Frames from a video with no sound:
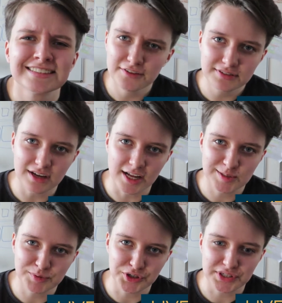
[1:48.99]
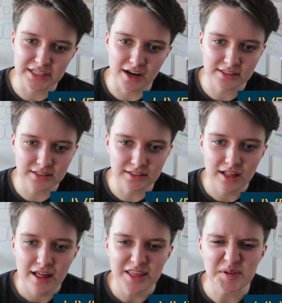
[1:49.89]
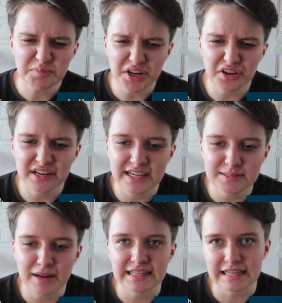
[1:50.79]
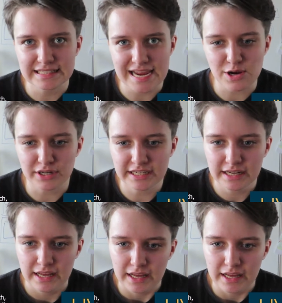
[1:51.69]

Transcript: Live Science produced an article that was pretty good in explaining their take on it.